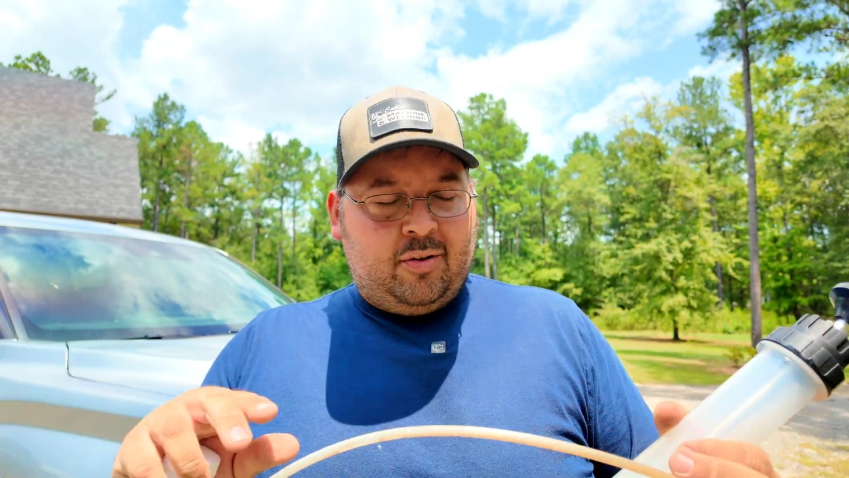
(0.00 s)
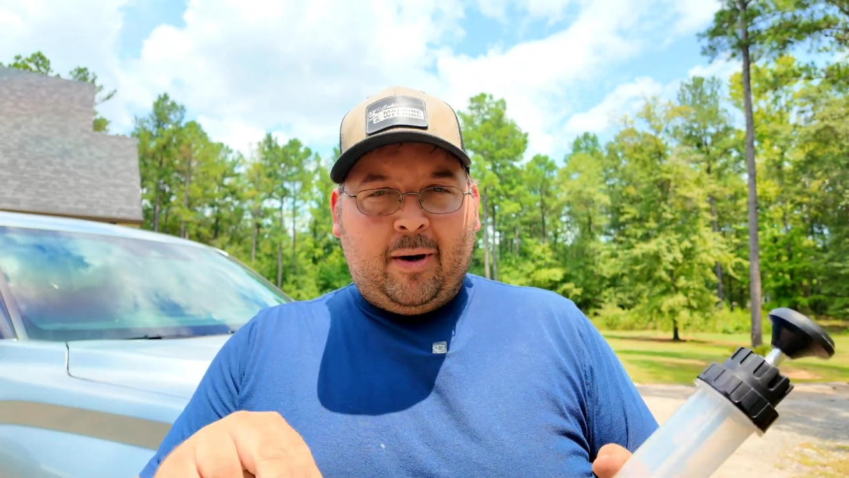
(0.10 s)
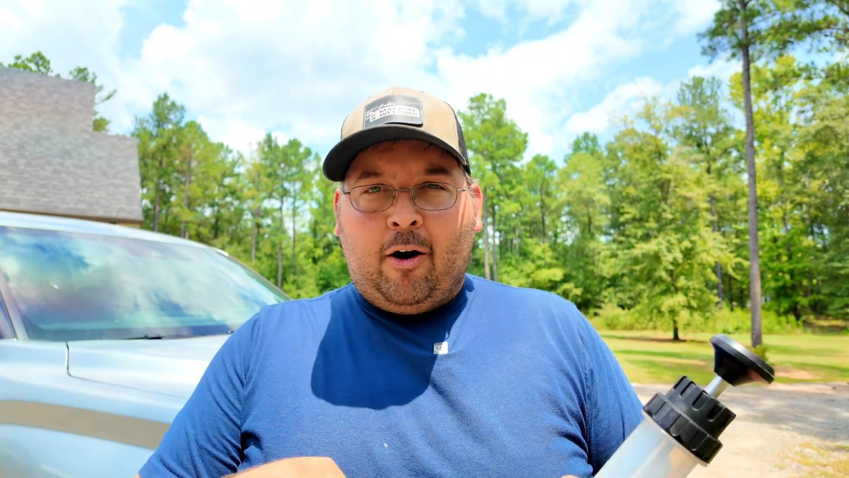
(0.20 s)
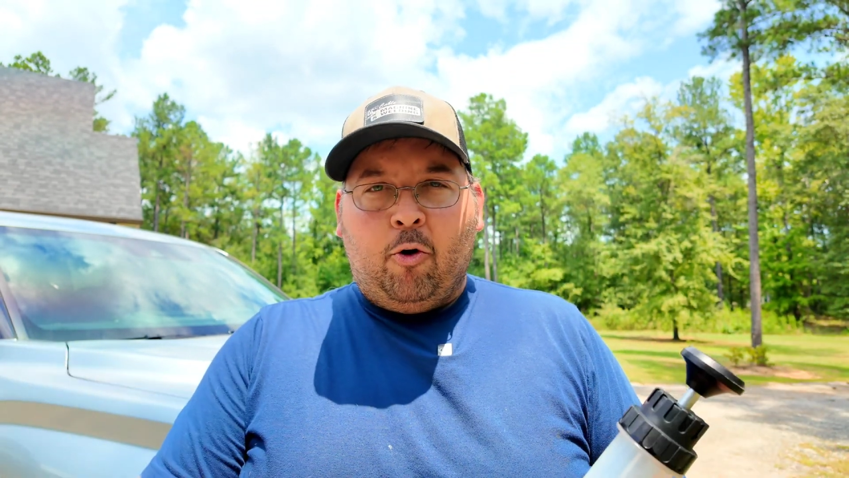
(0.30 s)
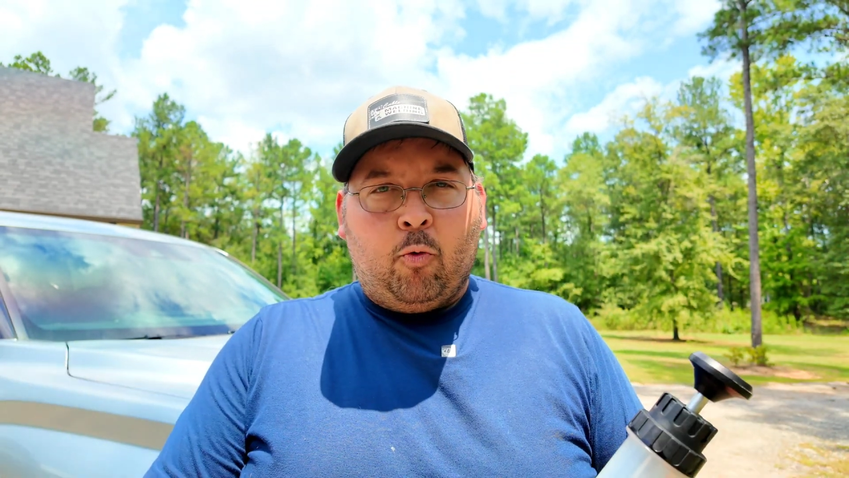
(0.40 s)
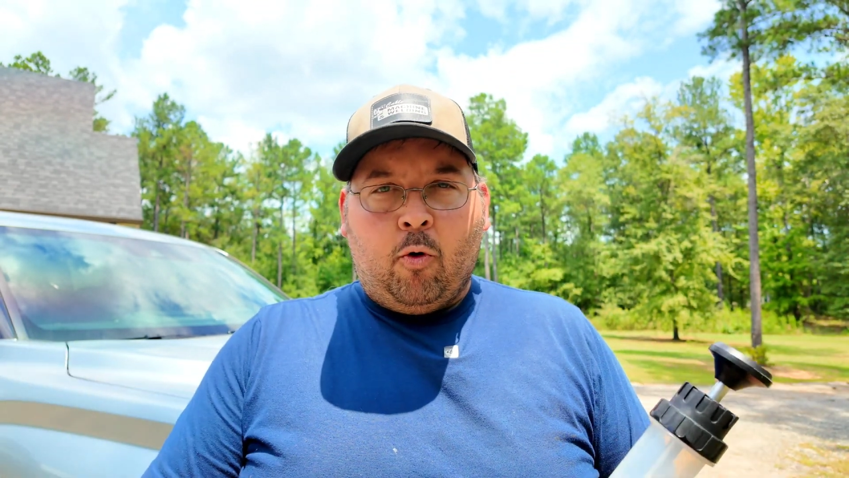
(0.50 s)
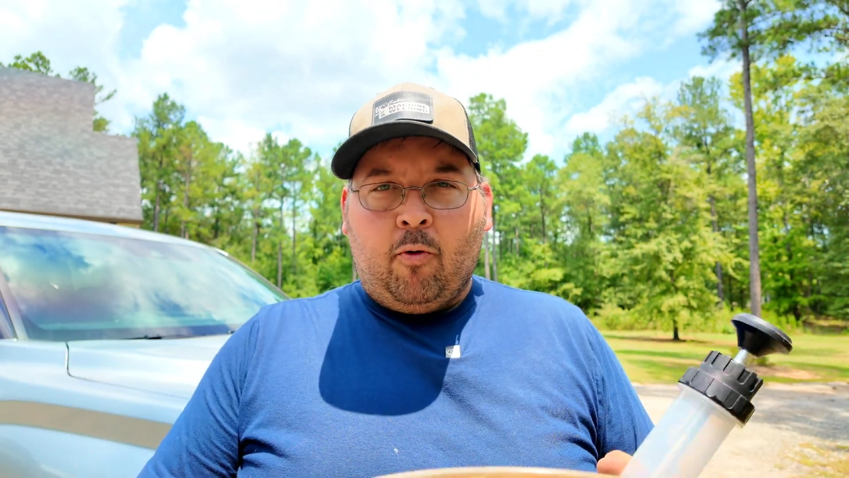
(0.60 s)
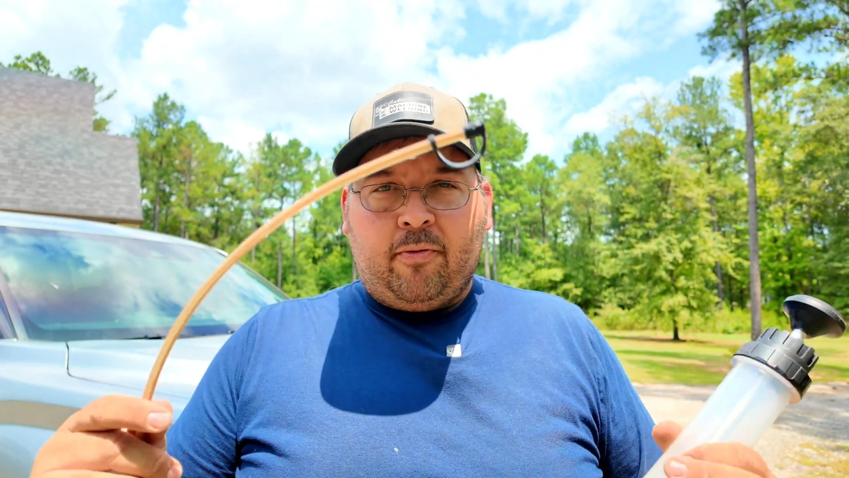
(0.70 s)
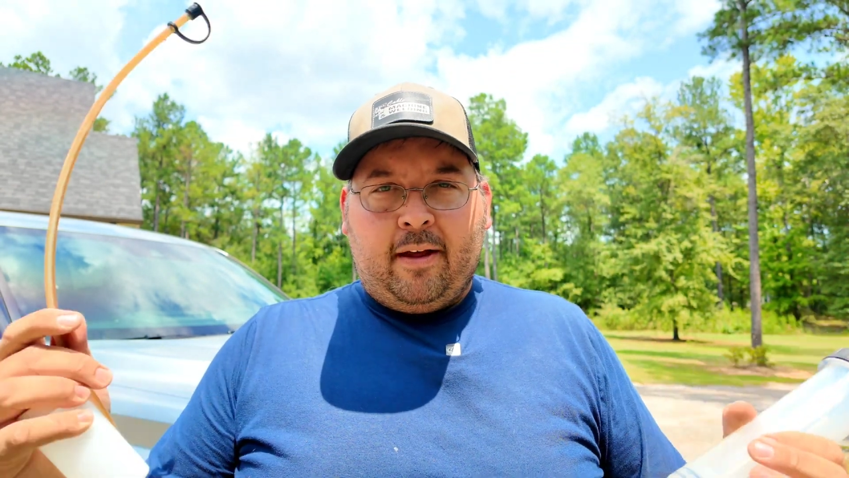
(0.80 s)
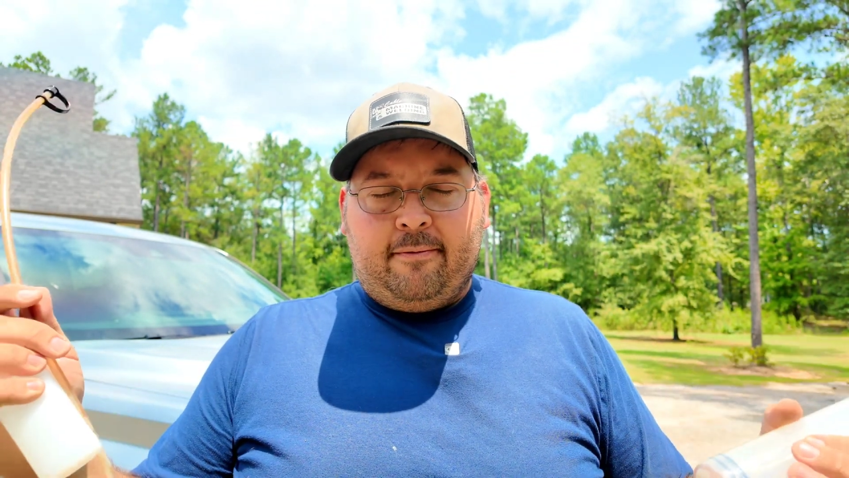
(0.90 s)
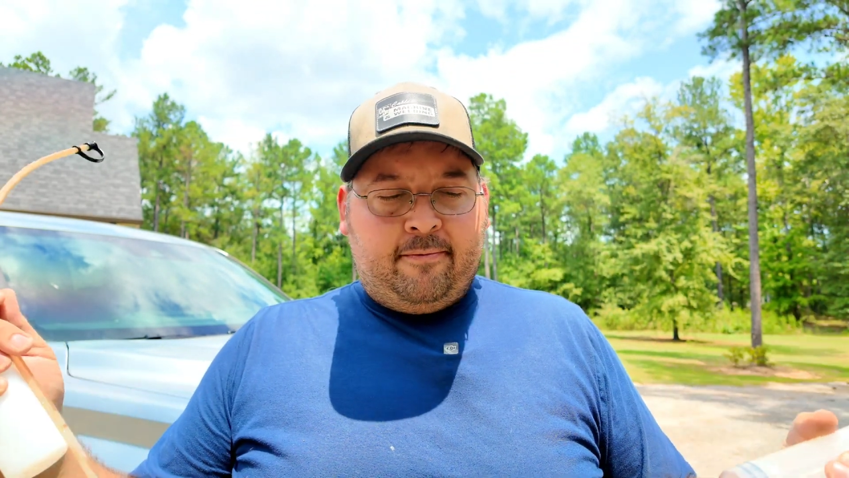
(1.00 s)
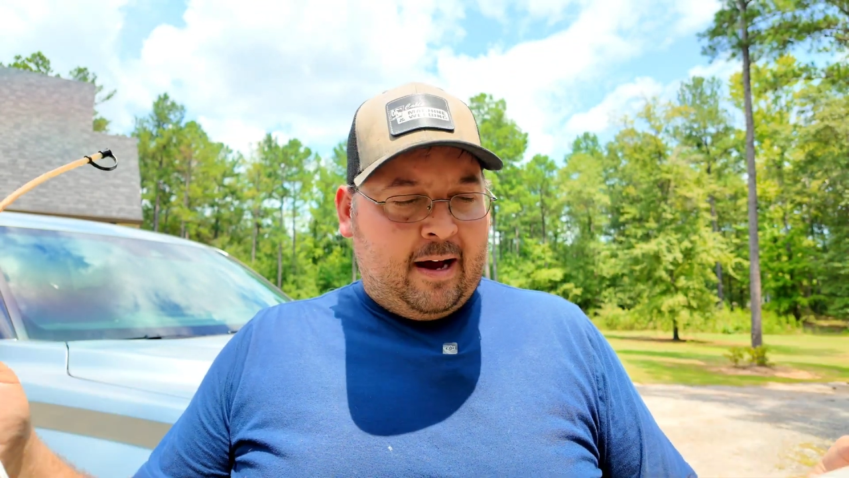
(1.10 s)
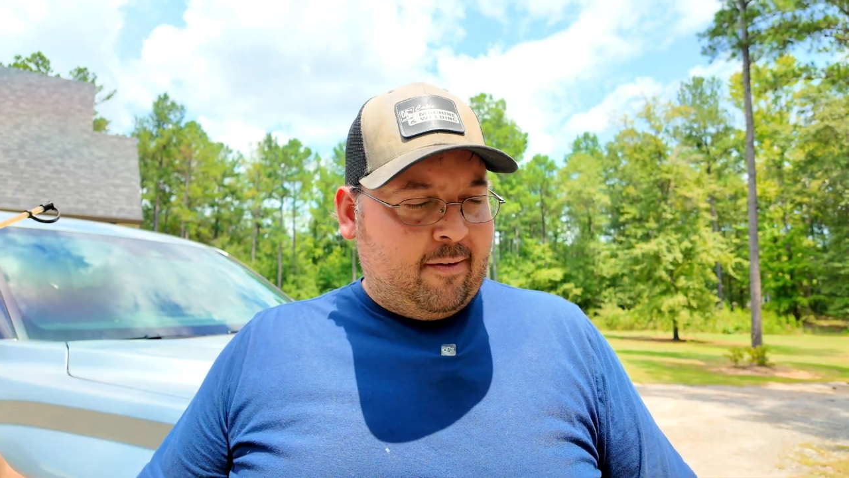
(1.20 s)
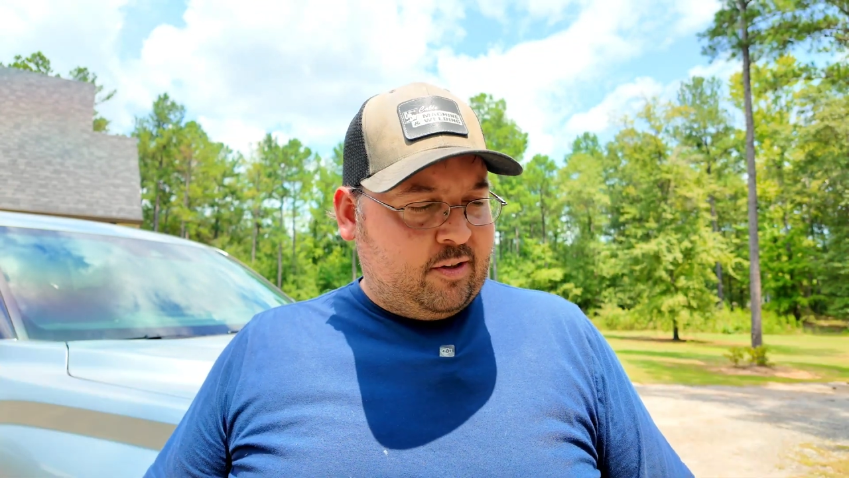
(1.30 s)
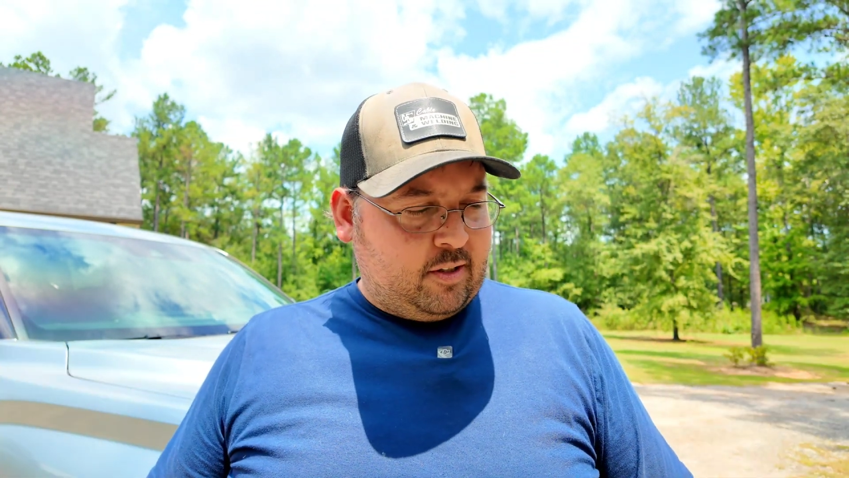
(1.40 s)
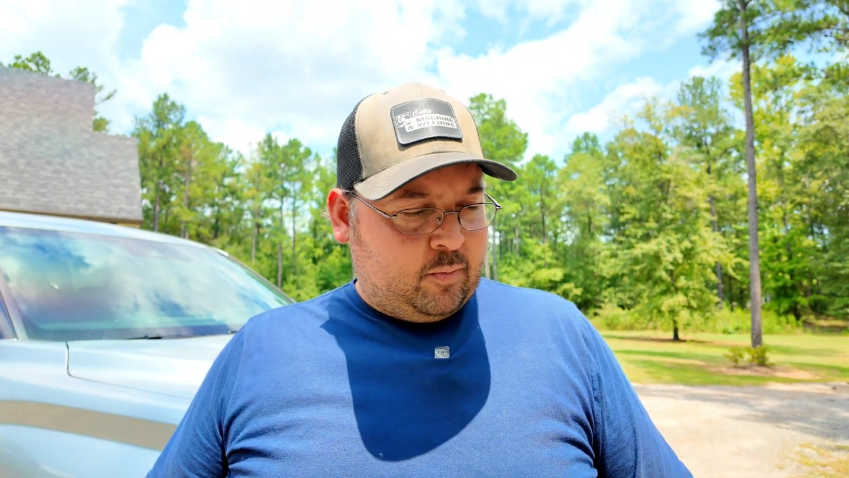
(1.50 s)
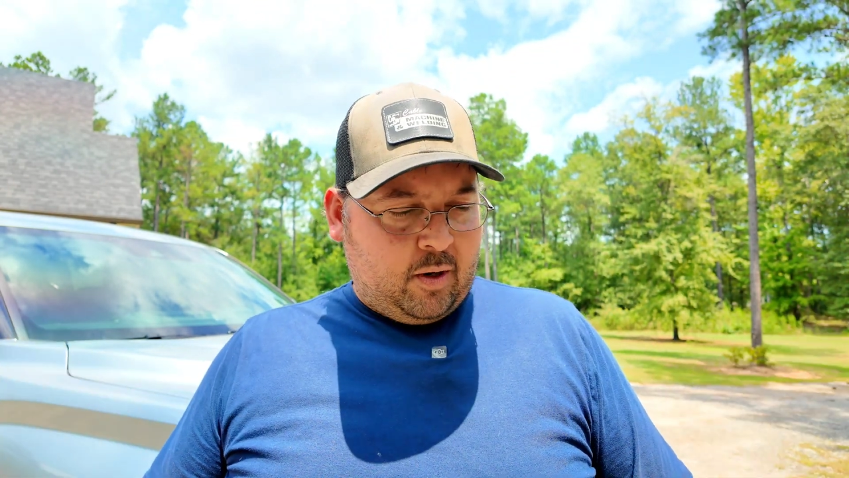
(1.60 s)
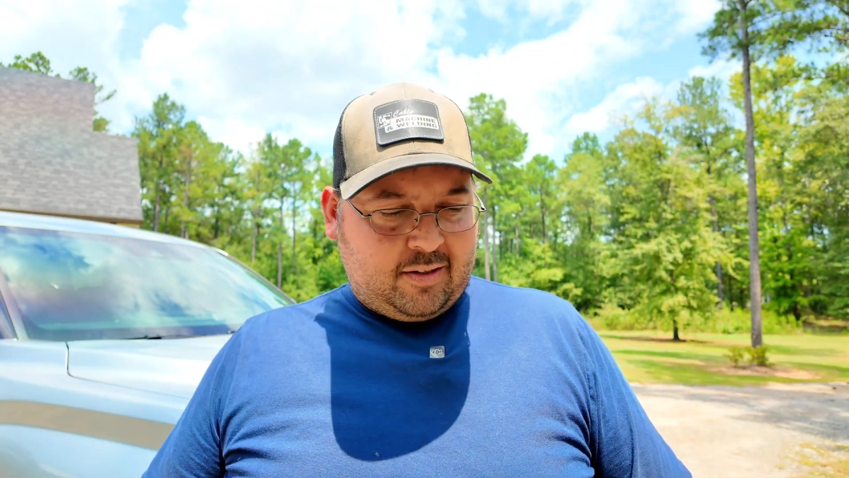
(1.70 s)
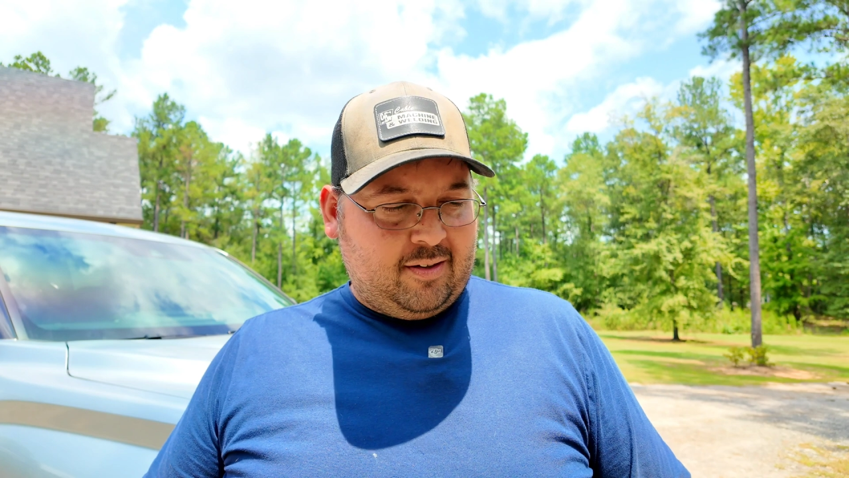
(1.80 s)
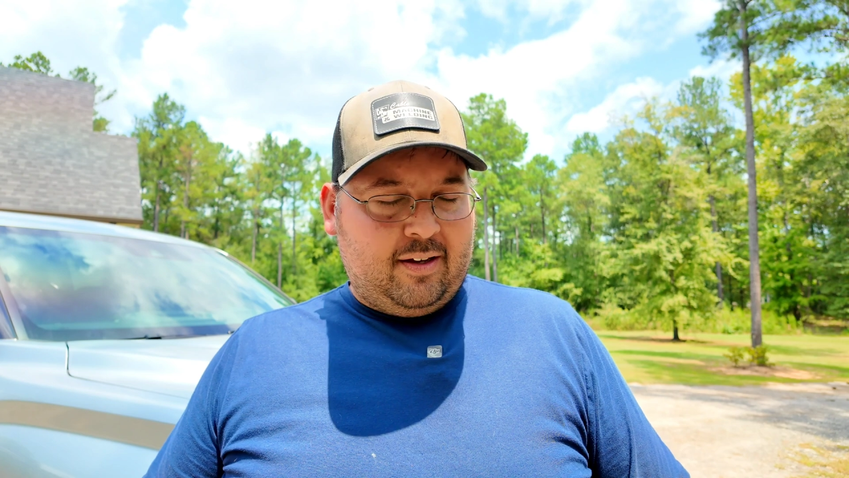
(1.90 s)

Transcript: You can buy a whole roll for like five or six bucks,